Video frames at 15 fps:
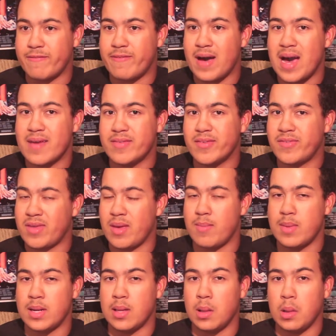5 to 10
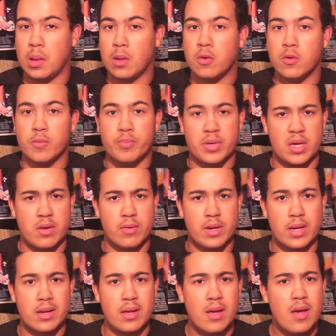minute lull
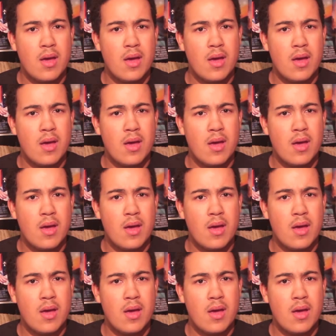period,